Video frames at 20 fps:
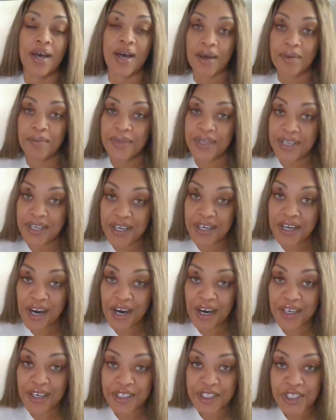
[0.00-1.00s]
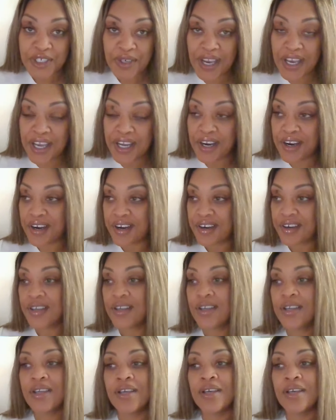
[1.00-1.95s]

I'm being called a traitor.